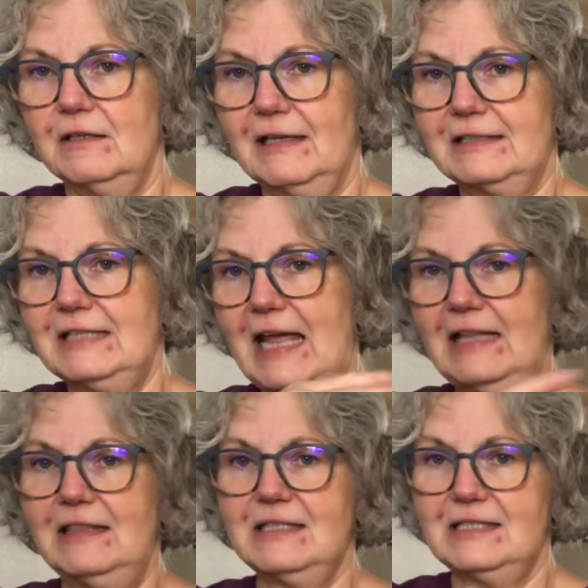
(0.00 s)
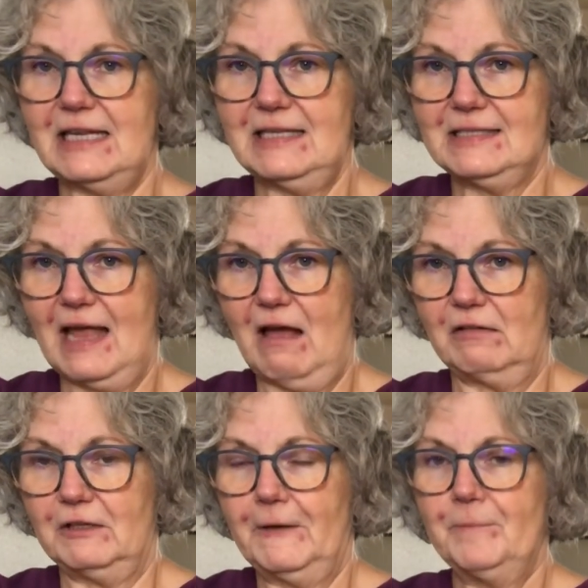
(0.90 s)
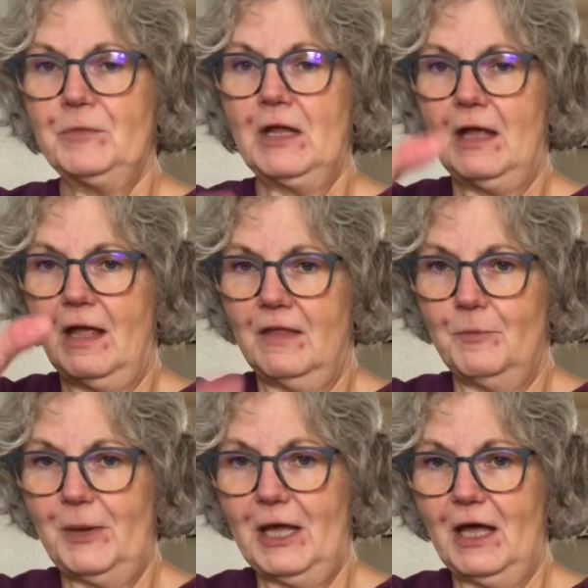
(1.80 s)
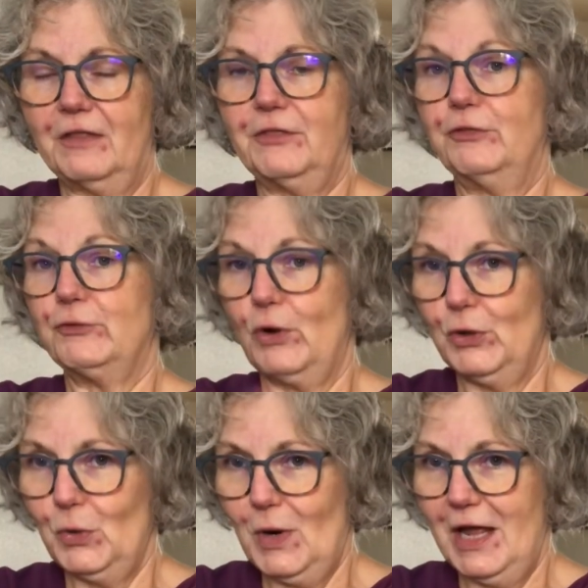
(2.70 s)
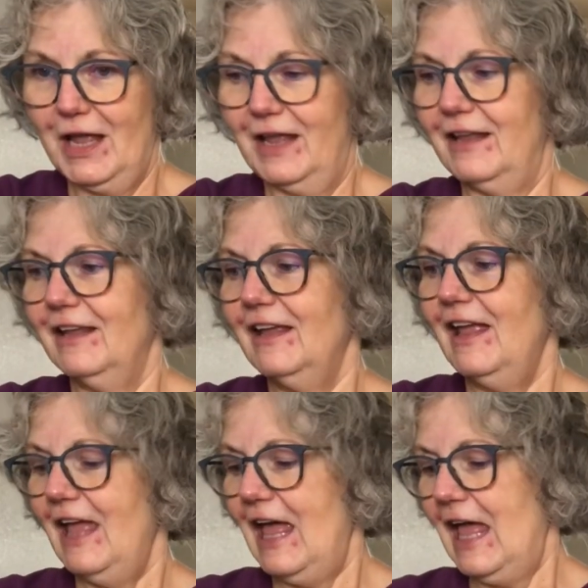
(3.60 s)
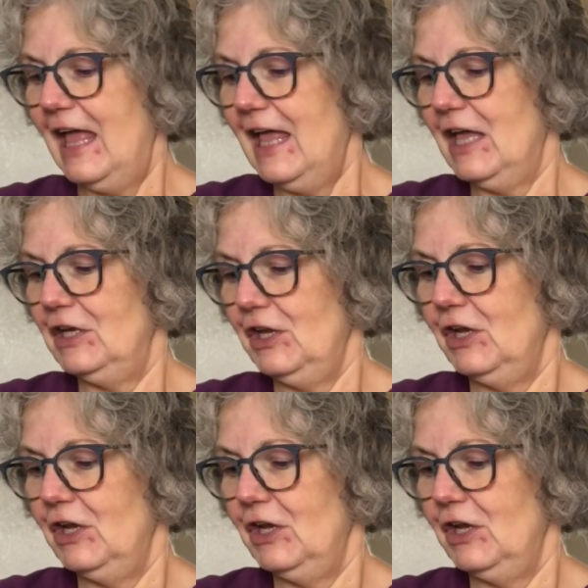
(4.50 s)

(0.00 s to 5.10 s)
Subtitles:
Like take the seeds out and the pith, throw it away. And